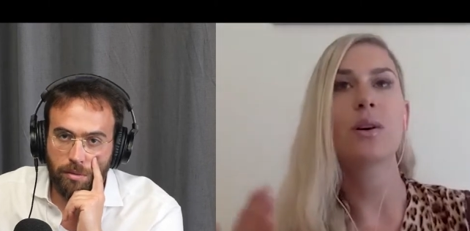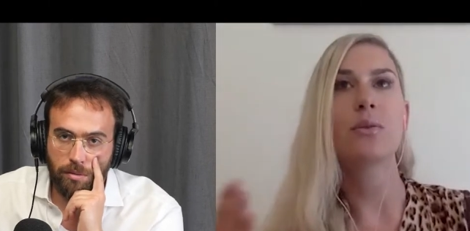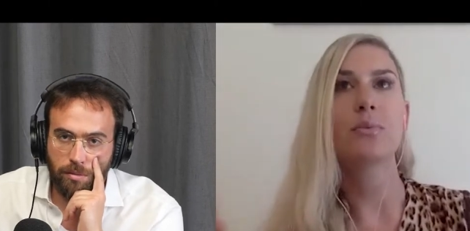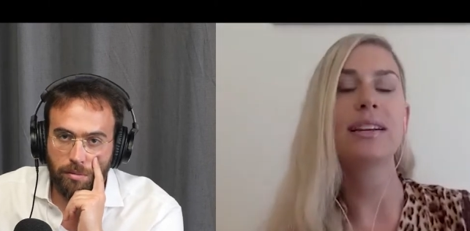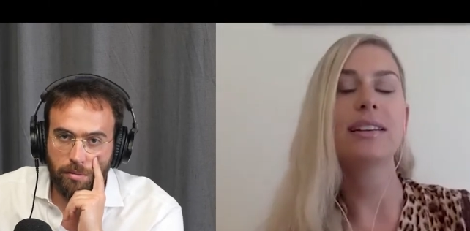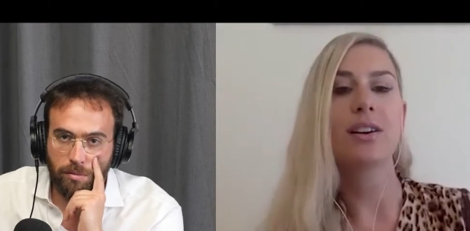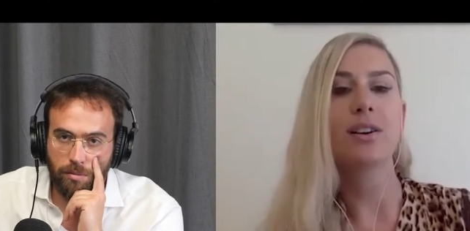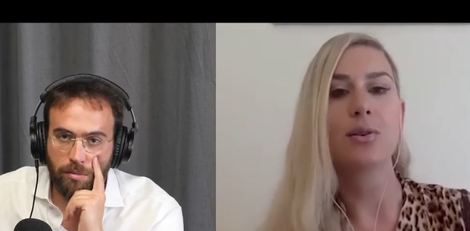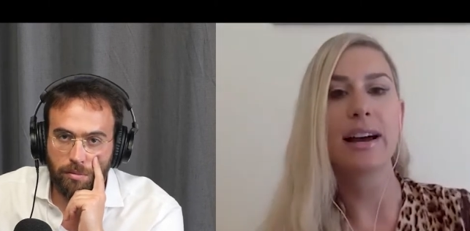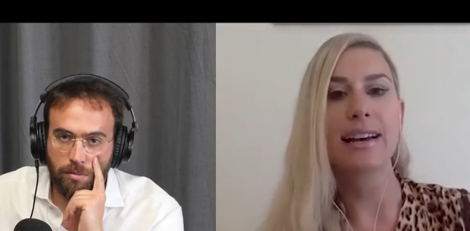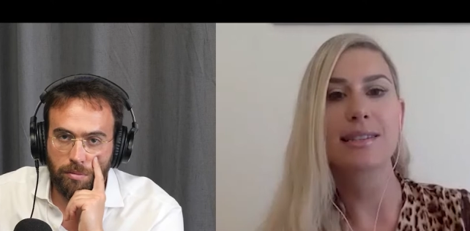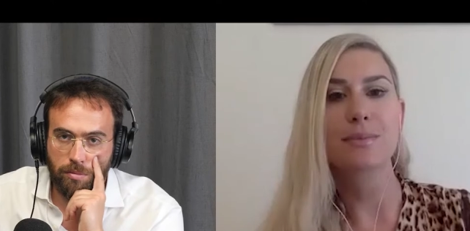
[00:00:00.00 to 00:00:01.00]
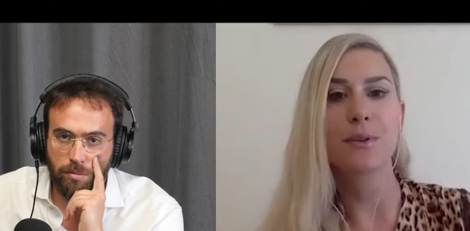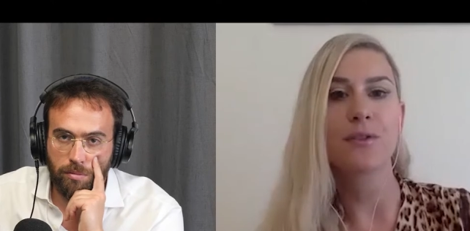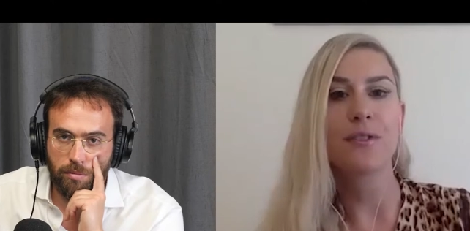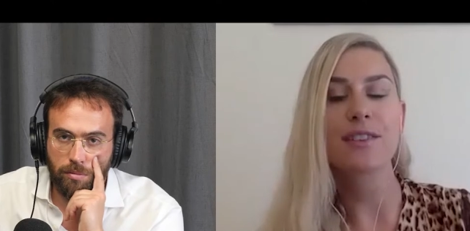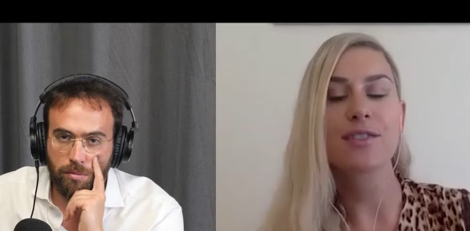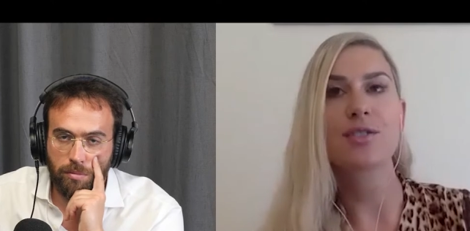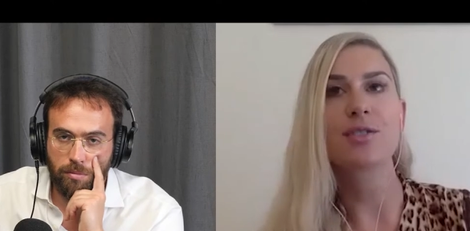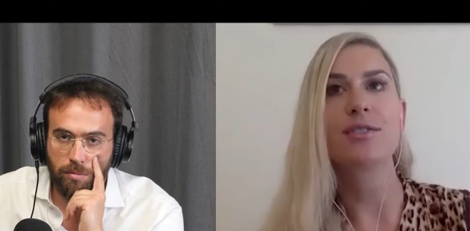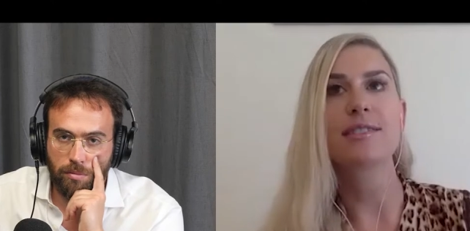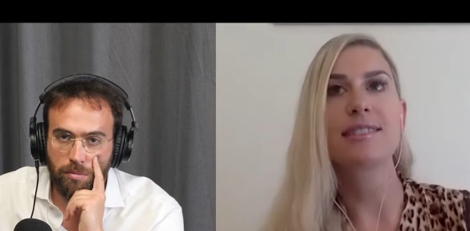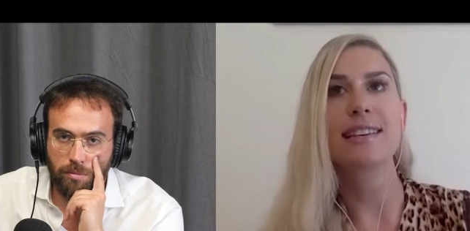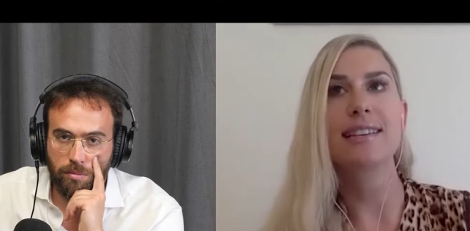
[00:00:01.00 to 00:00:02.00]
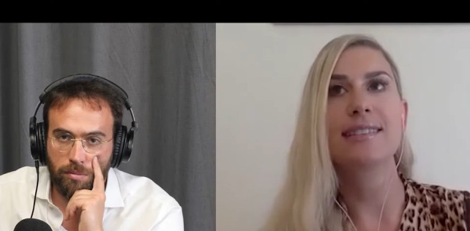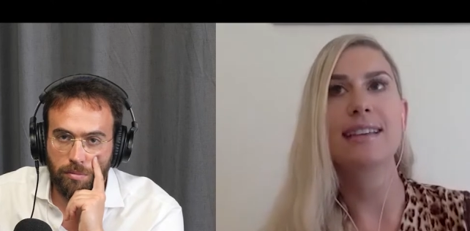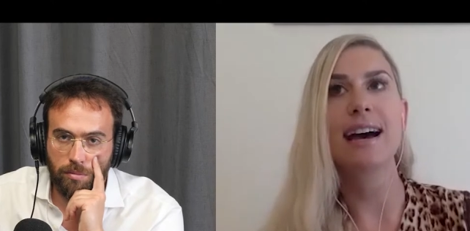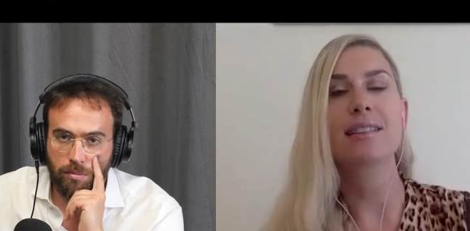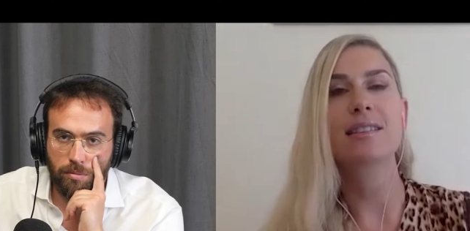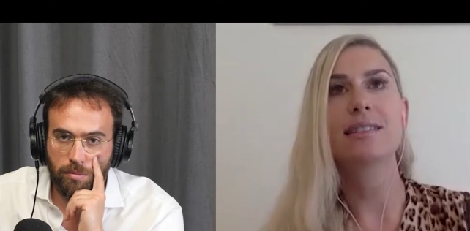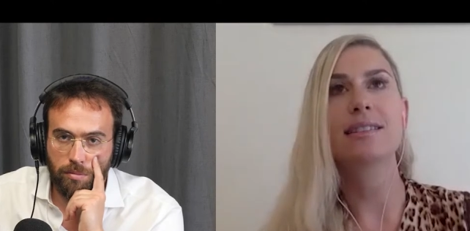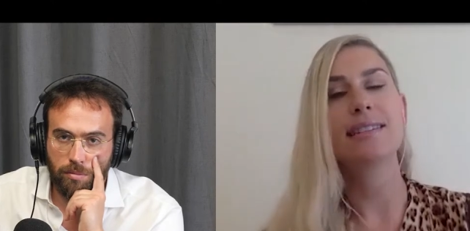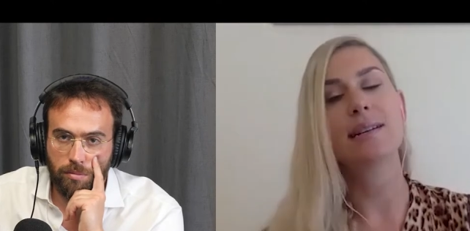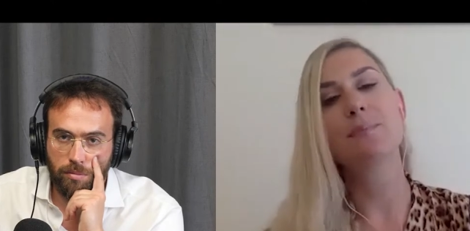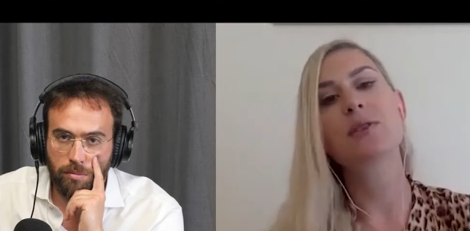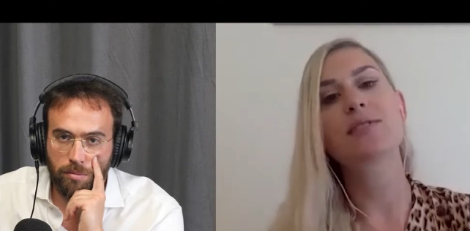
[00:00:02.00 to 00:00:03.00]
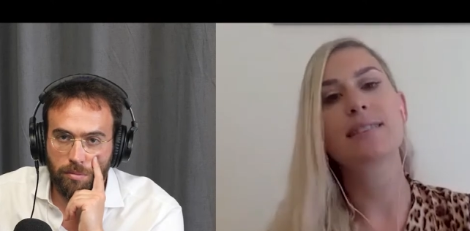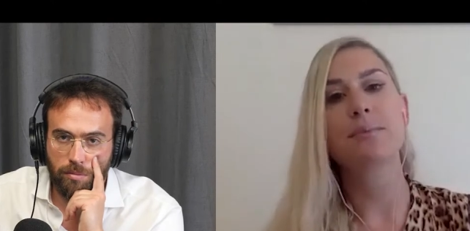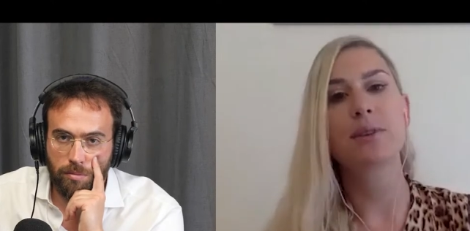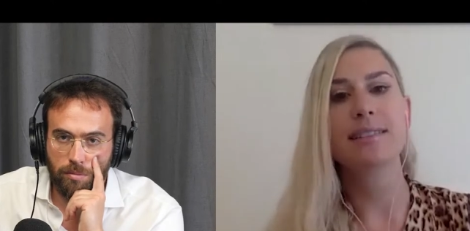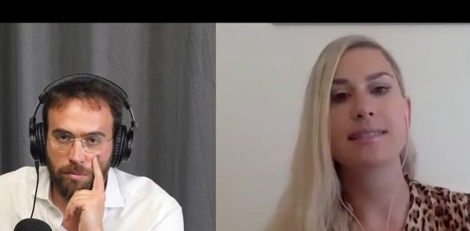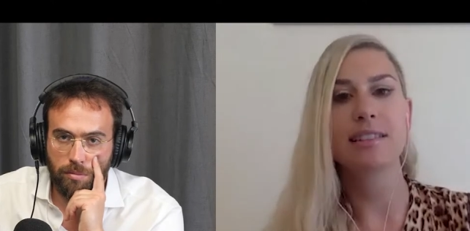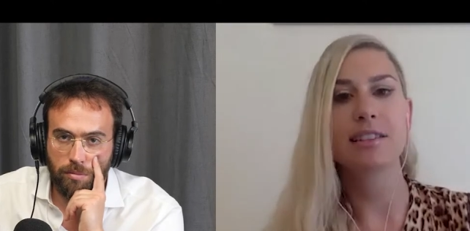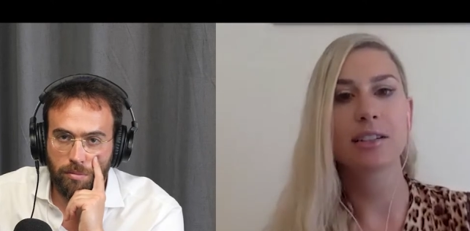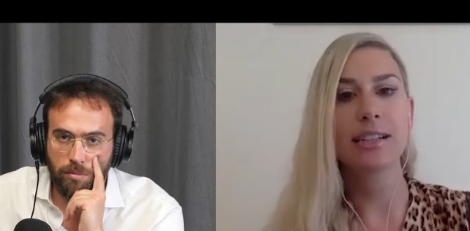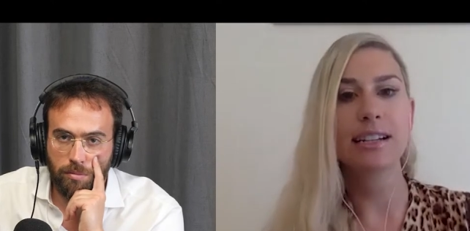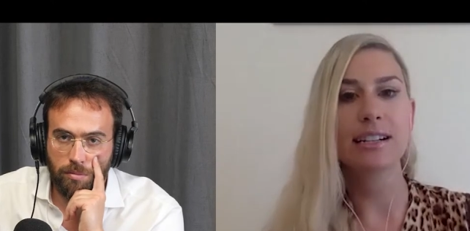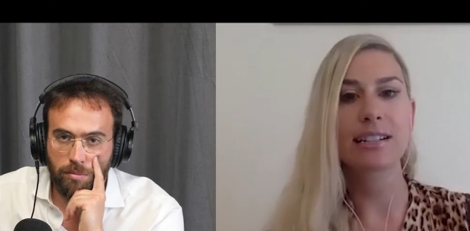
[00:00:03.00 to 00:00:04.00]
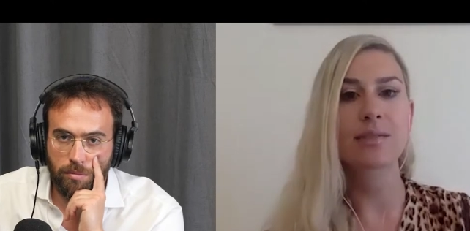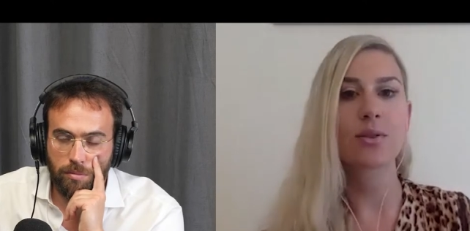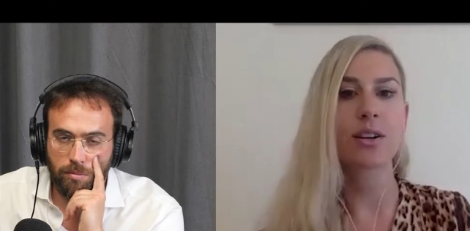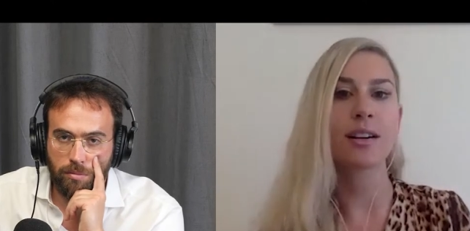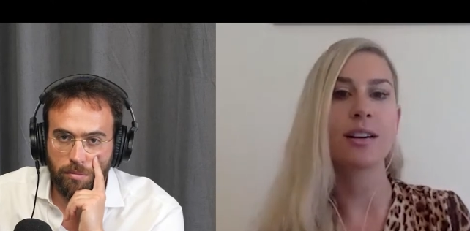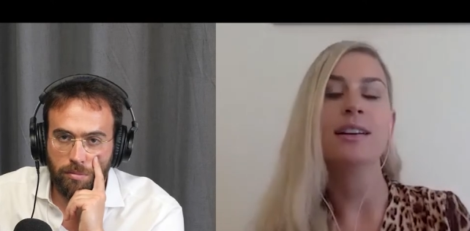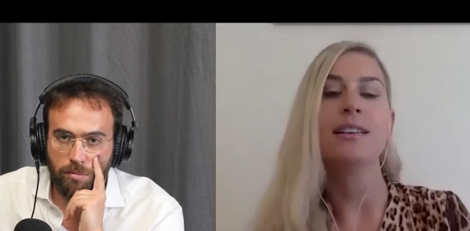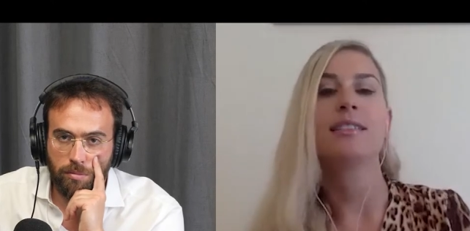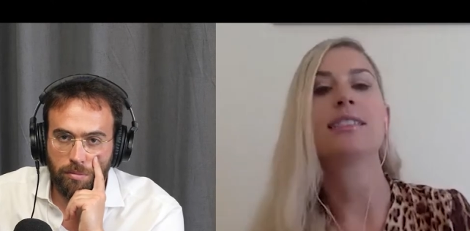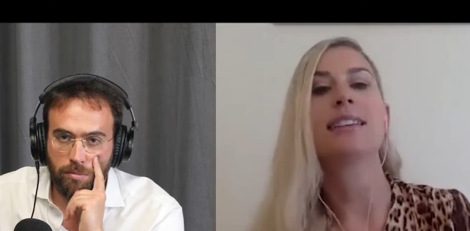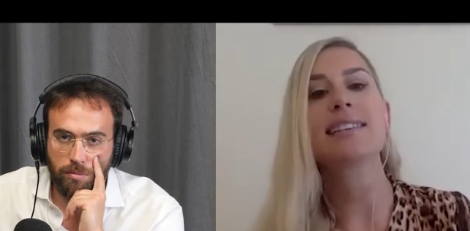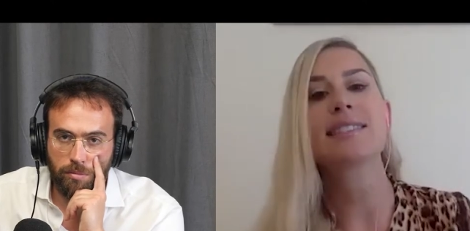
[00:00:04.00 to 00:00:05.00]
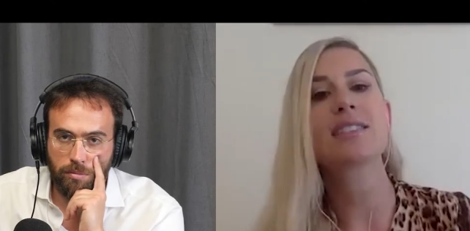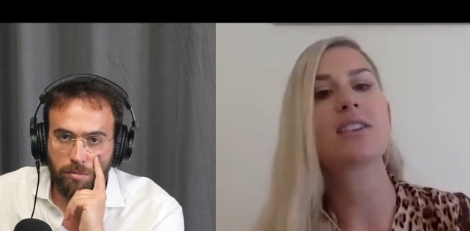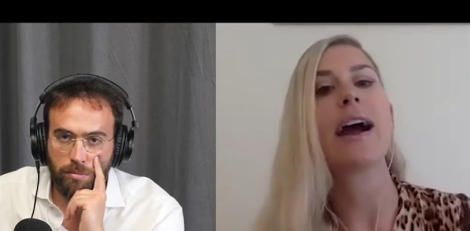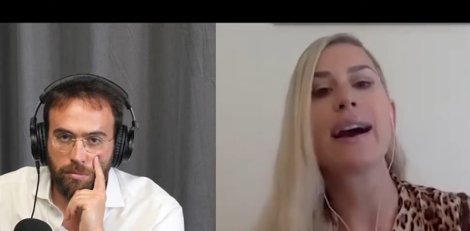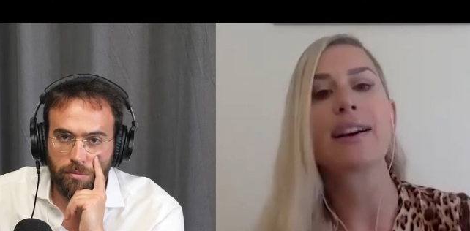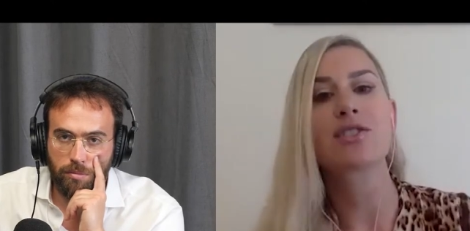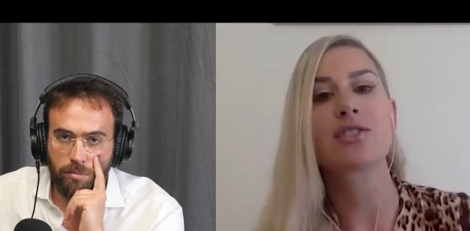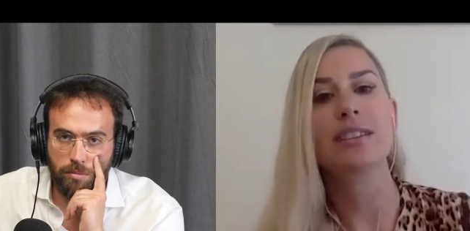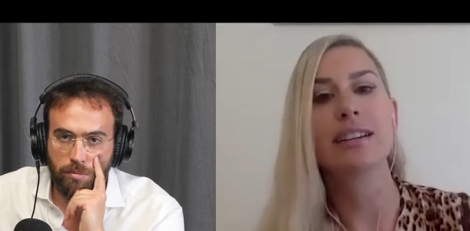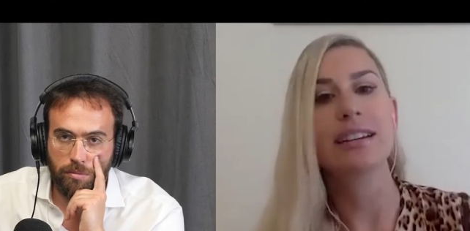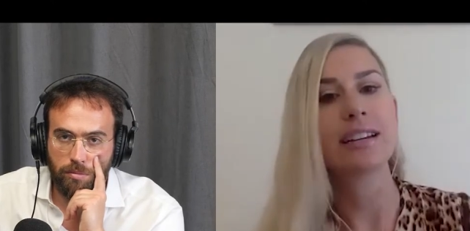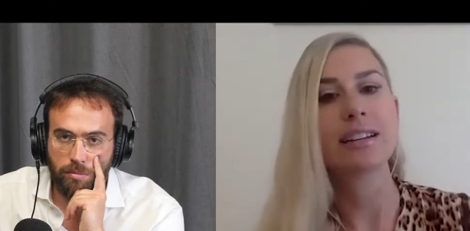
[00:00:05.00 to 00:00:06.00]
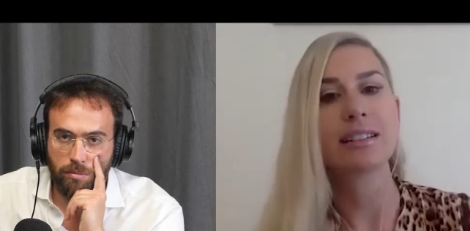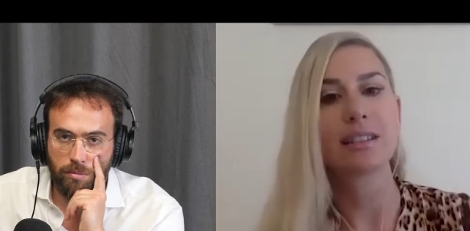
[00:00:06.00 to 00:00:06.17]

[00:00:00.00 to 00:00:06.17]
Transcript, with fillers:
Speaker 1: what we know as professionals is that the deeper someone is in their eating disorder, the less they're actually